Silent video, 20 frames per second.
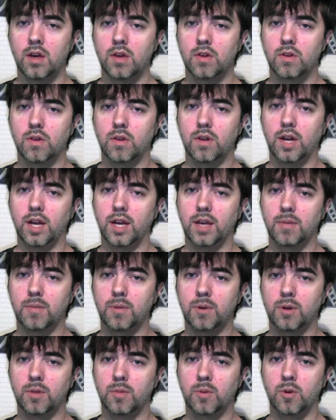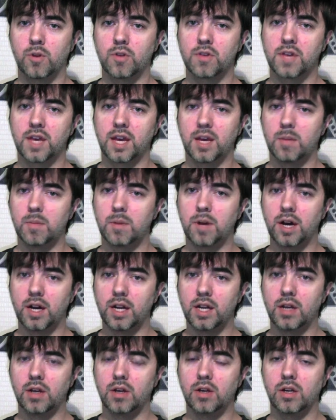so that I can put a more scaled
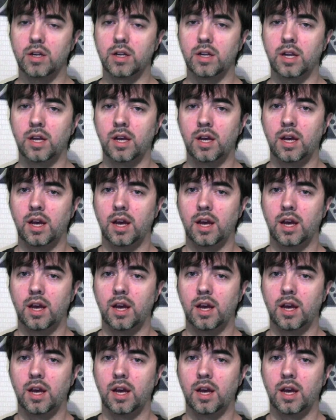body on